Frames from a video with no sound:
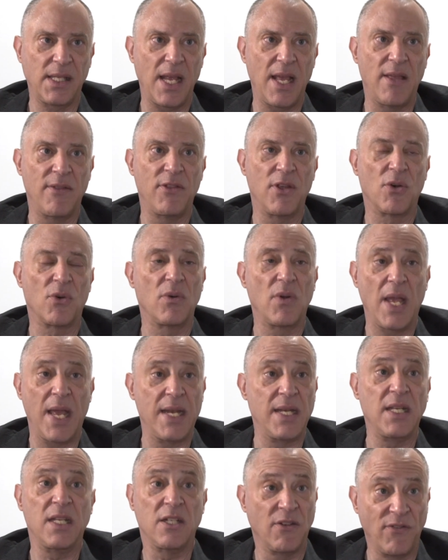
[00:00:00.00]
And
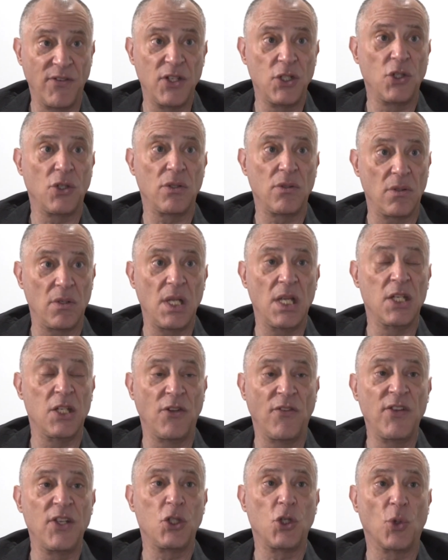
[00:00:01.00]

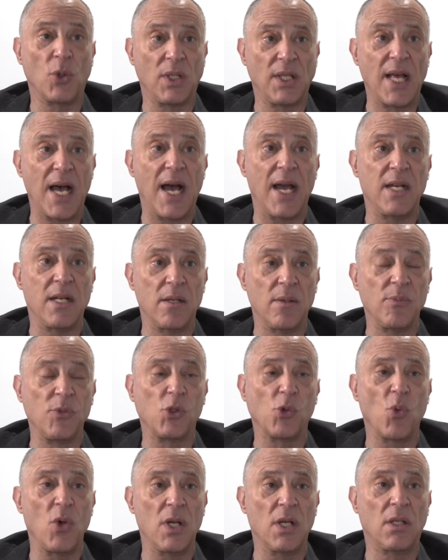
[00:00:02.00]
individual
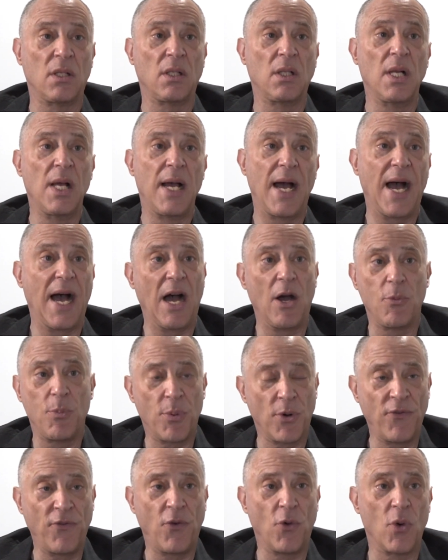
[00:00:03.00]
items will
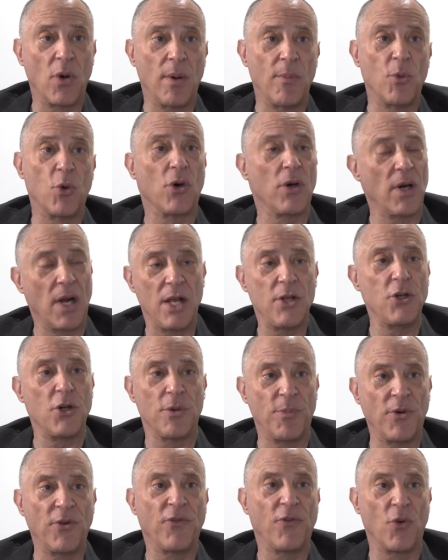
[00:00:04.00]
outperform or
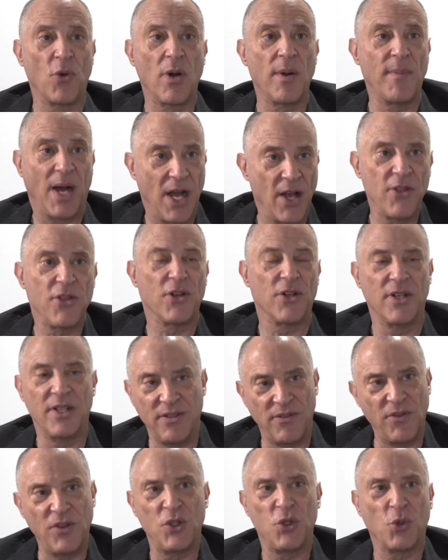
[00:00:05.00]
underperform other
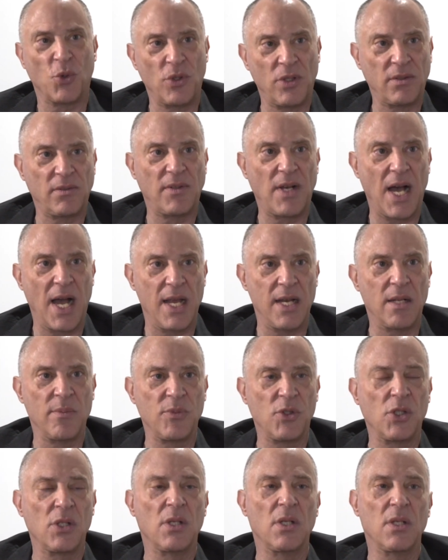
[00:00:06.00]
individual
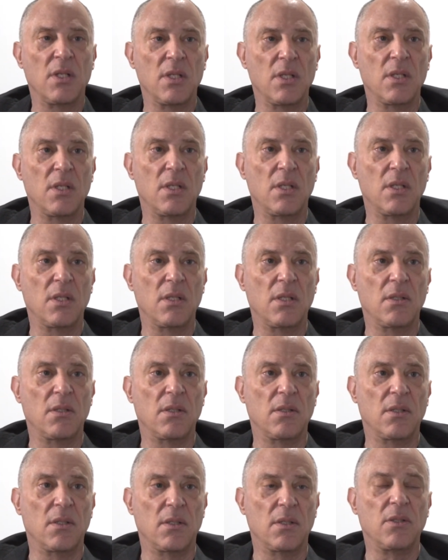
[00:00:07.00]
items,
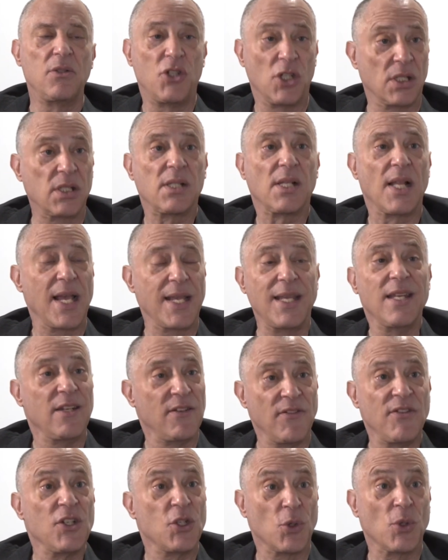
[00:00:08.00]
just like
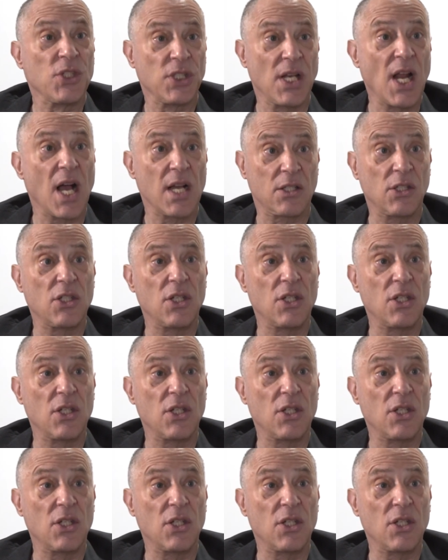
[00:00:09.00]
individual stocks.